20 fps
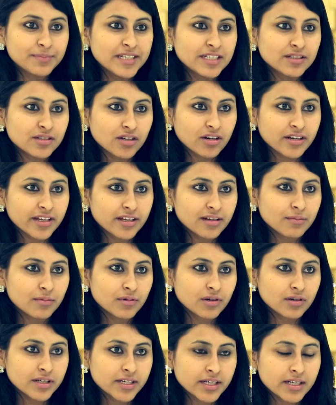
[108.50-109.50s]
been talking
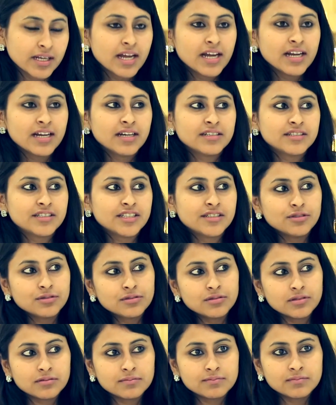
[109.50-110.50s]
about it. Did
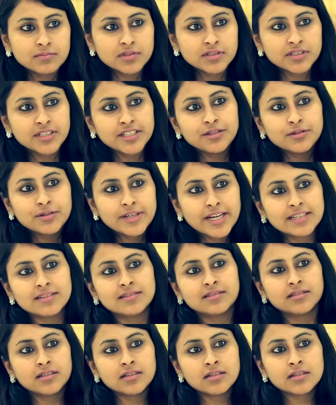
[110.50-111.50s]
you
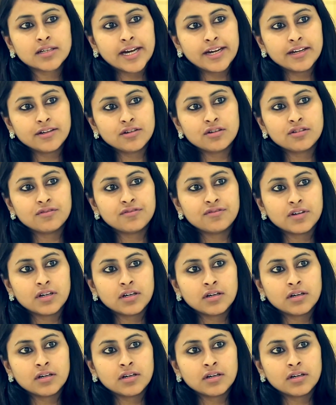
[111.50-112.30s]
get the kind of